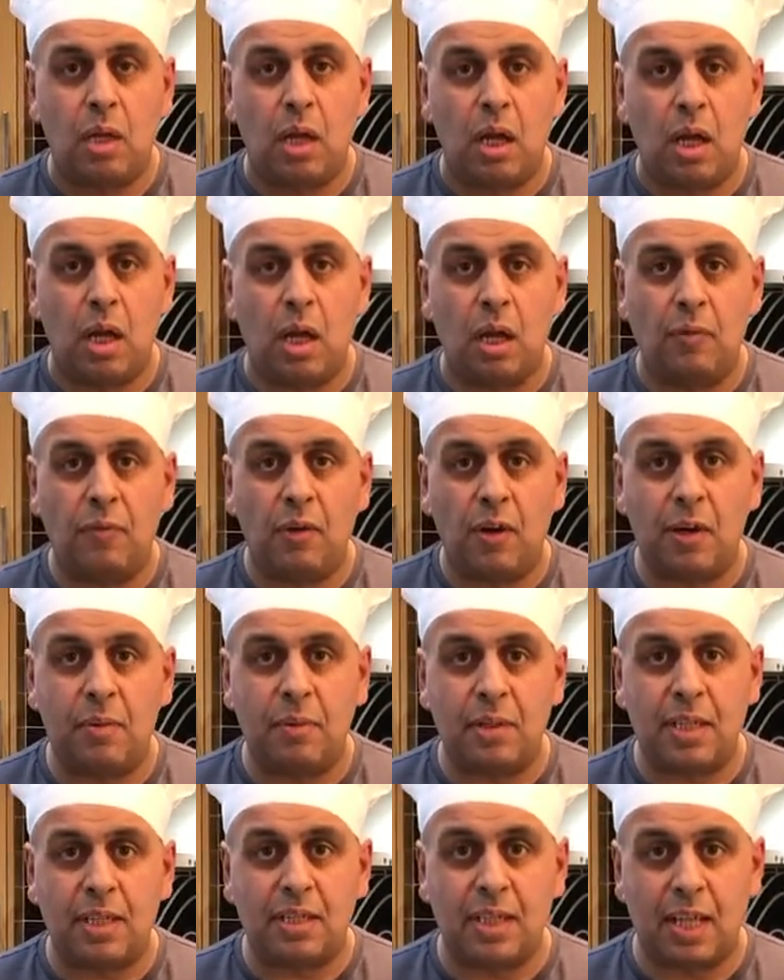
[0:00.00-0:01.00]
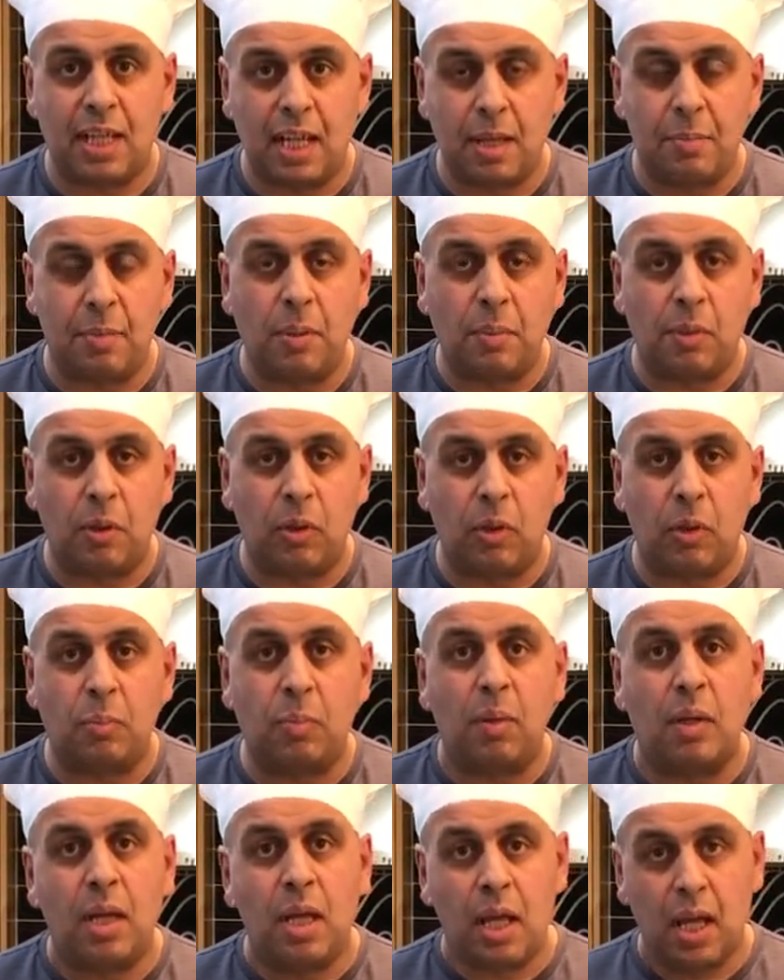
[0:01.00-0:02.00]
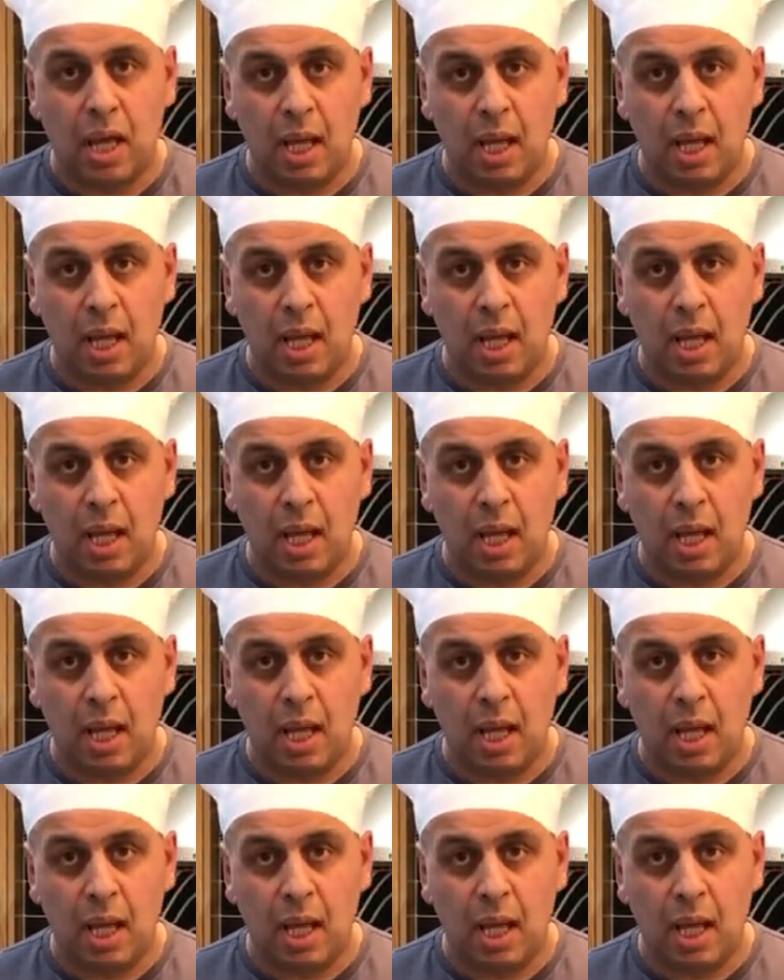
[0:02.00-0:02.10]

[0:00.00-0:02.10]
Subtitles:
5 minutes and let it bubble up,